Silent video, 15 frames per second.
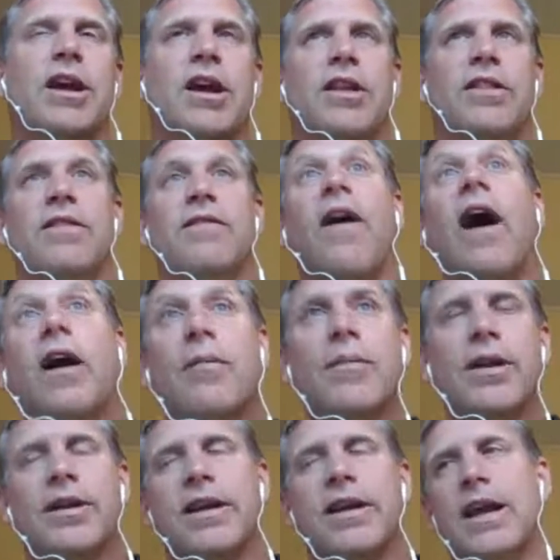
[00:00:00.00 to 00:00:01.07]
The
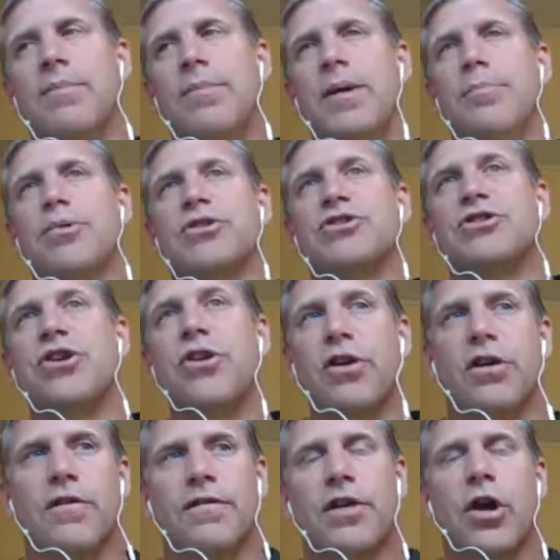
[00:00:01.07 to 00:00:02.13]
environment can be
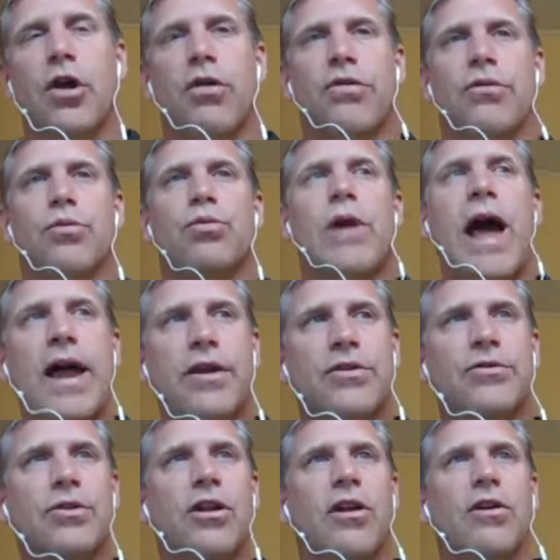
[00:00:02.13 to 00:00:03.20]
preserved through
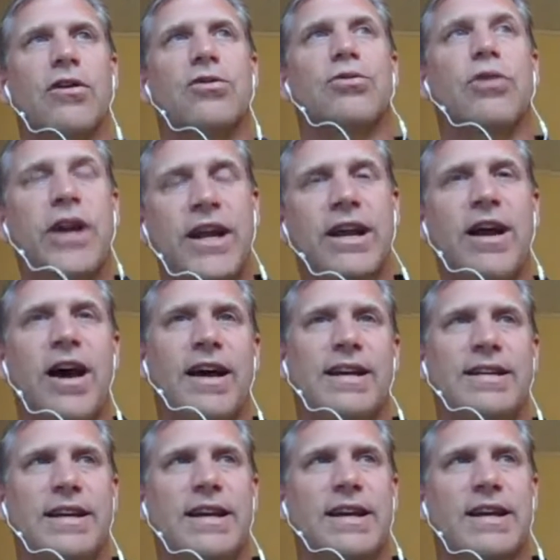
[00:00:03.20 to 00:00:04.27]
radical green
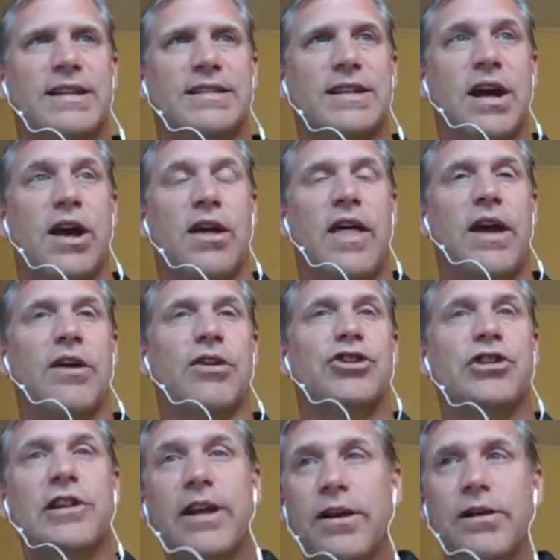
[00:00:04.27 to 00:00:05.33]
ideas that are
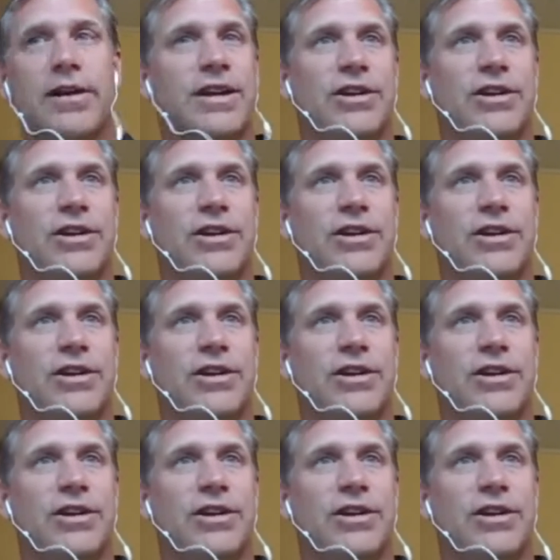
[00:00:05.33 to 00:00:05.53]
literally